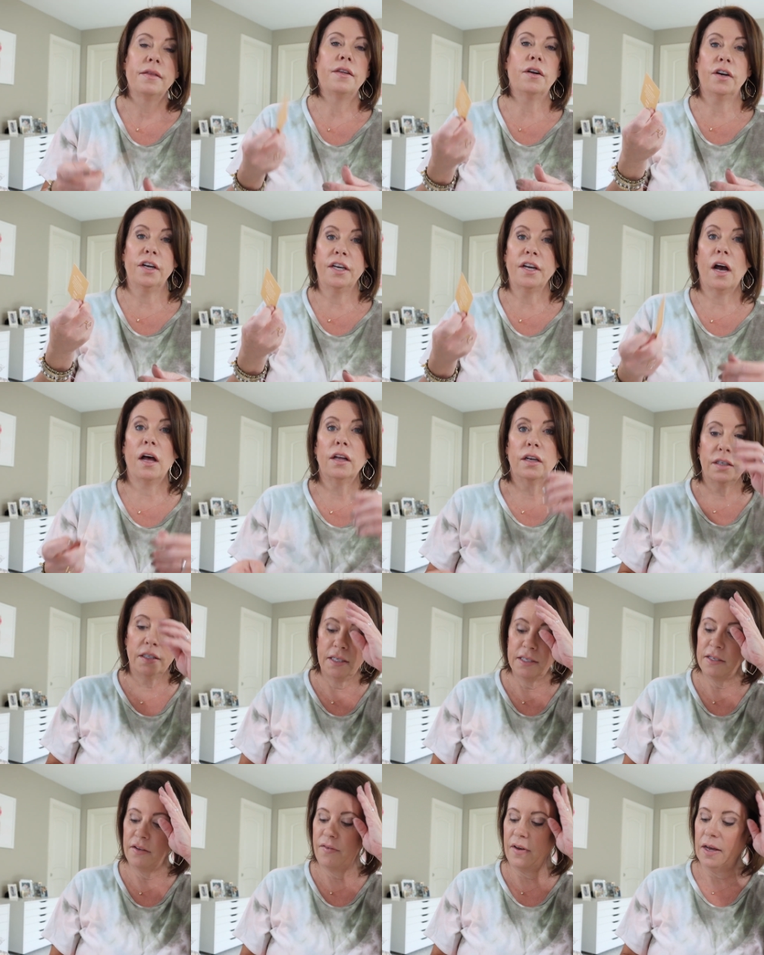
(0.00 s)

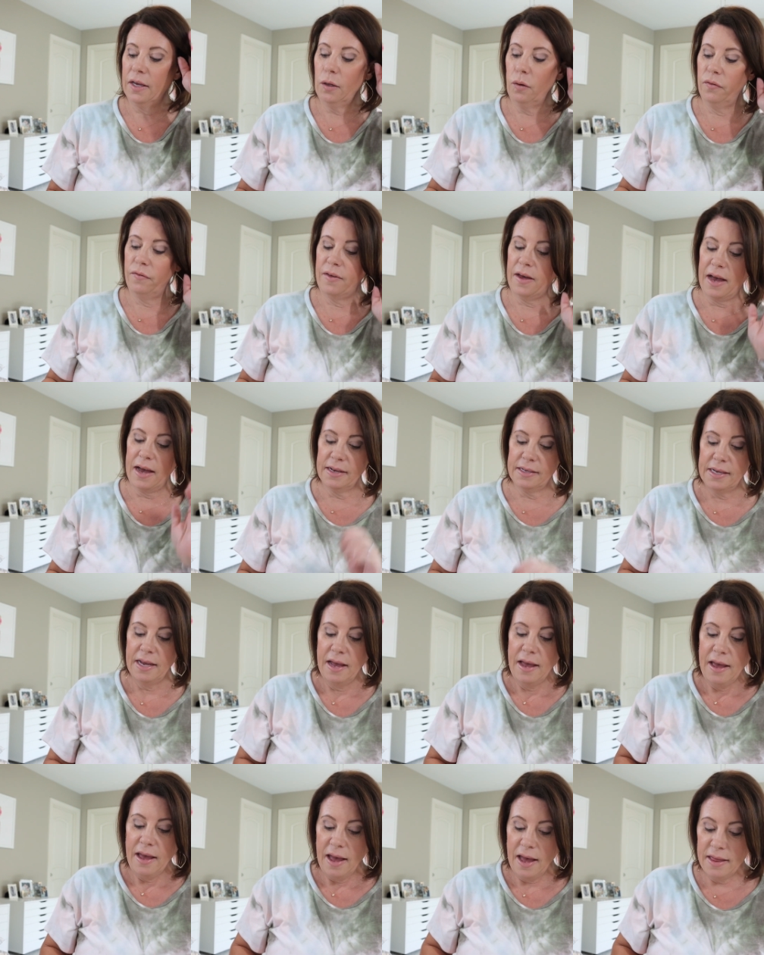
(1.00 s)
$30 is the value of that.
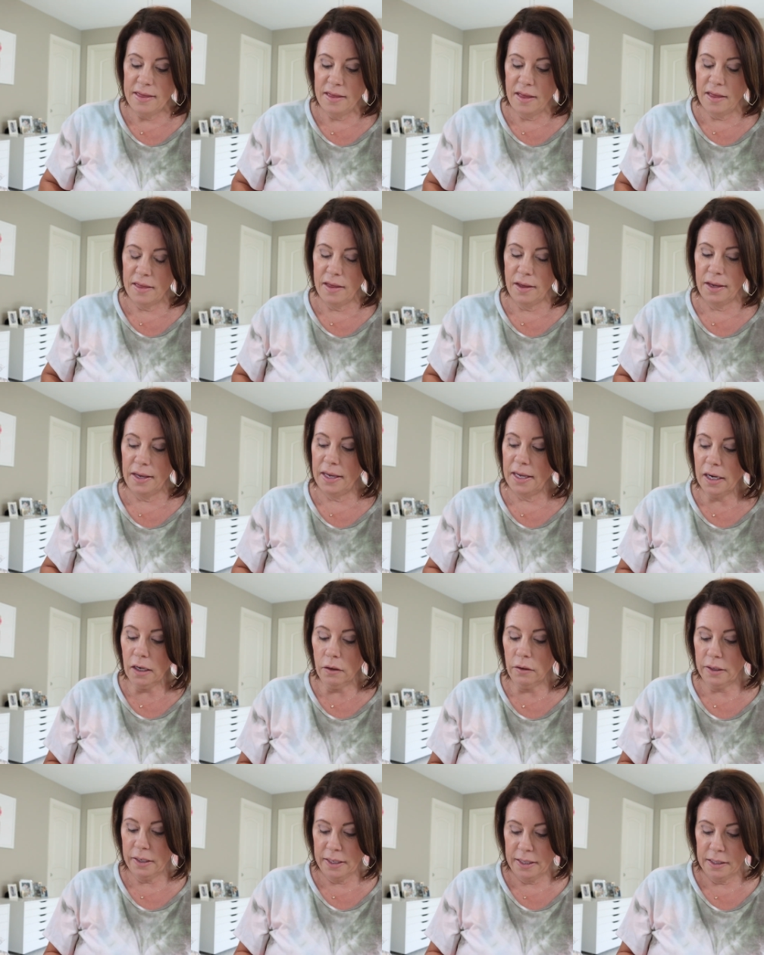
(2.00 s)
And then the
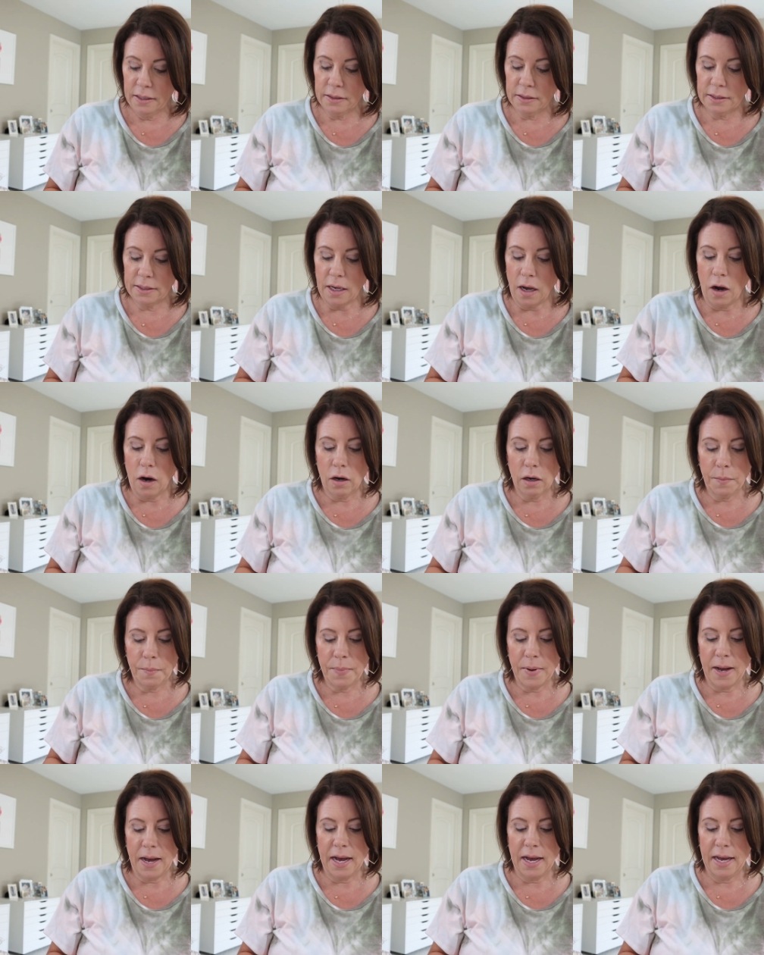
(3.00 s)
earrings are
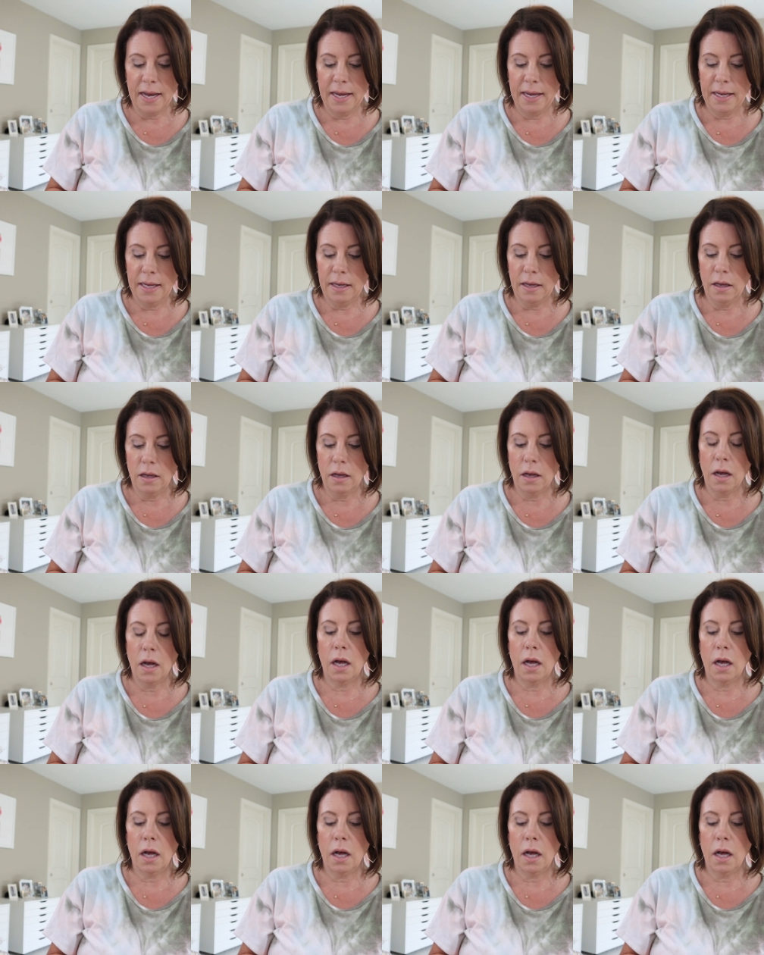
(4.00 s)
by